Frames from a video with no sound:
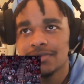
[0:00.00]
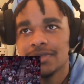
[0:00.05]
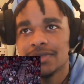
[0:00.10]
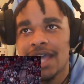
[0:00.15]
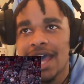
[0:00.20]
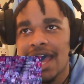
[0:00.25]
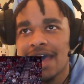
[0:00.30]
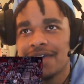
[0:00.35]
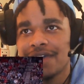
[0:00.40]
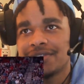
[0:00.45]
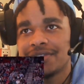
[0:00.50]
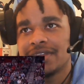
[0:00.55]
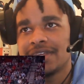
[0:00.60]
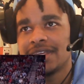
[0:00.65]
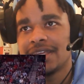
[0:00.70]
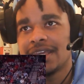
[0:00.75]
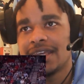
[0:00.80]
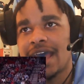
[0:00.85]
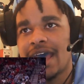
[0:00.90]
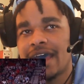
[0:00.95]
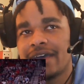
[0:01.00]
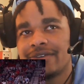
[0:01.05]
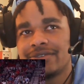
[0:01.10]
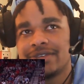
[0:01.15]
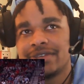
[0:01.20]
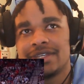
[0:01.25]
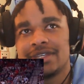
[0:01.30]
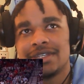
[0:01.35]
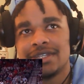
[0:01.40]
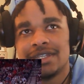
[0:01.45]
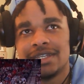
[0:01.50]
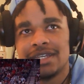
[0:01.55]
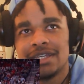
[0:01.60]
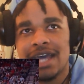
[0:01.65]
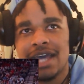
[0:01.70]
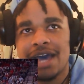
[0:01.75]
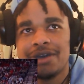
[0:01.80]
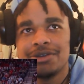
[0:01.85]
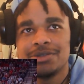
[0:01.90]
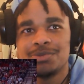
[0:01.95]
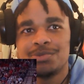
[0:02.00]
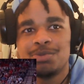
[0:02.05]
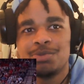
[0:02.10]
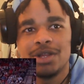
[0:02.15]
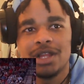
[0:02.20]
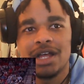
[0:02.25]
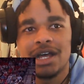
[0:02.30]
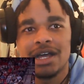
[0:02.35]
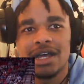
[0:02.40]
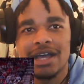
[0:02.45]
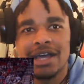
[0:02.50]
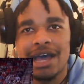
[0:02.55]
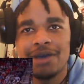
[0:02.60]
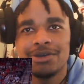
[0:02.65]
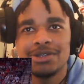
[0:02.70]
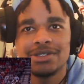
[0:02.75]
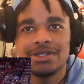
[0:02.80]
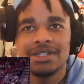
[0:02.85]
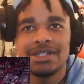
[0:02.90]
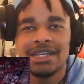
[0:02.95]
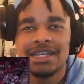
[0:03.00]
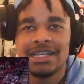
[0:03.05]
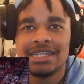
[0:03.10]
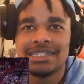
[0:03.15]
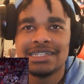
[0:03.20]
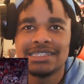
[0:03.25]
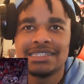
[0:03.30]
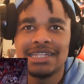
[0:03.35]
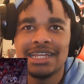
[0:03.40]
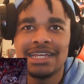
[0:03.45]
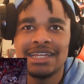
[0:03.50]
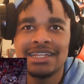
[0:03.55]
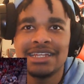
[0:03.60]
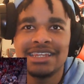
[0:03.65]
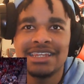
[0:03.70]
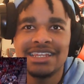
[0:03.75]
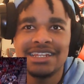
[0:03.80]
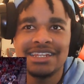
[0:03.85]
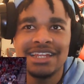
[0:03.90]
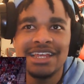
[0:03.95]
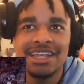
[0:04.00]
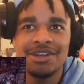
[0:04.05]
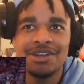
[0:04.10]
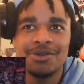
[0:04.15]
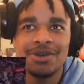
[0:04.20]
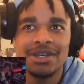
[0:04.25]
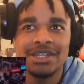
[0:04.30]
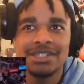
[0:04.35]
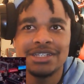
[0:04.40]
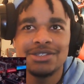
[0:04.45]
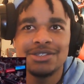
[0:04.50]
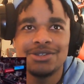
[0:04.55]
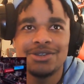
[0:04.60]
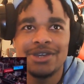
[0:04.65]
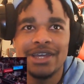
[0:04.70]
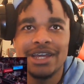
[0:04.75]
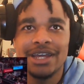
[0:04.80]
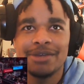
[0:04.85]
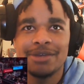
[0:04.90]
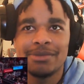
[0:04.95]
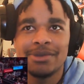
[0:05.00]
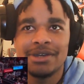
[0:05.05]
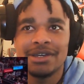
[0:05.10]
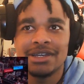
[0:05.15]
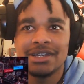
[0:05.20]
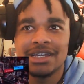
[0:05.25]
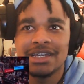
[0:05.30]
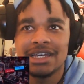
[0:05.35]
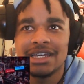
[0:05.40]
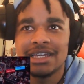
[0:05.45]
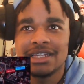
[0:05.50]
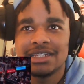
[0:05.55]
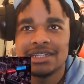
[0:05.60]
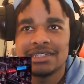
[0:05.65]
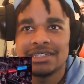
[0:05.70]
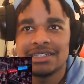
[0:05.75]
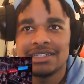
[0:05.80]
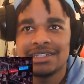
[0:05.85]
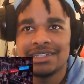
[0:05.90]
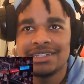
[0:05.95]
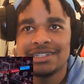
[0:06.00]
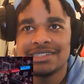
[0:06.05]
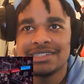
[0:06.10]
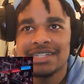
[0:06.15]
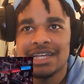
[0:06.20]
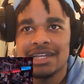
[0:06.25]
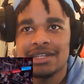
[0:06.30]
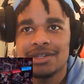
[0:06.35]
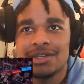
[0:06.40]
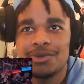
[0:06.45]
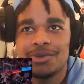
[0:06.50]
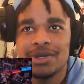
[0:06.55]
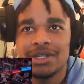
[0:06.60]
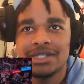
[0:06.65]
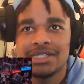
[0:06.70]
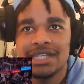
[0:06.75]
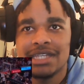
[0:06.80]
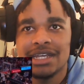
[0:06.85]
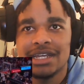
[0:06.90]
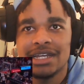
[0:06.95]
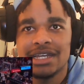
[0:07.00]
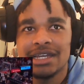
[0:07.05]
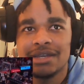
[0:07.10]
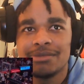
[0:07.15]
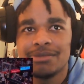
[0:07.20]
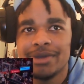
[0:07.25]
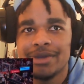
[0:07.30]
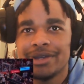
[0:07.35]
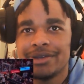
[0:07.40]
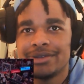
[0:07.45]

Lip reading: Have it. You can have it. How is Bullock? How is... See, they don't want his doo-doo hair cut. He just got the worst haircut, bro.